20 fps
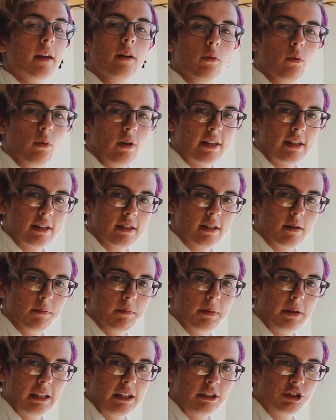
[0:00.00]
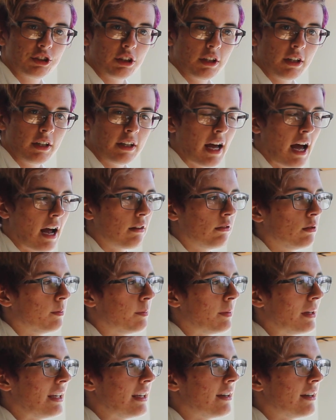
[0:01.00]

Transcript: And with its completion, I will be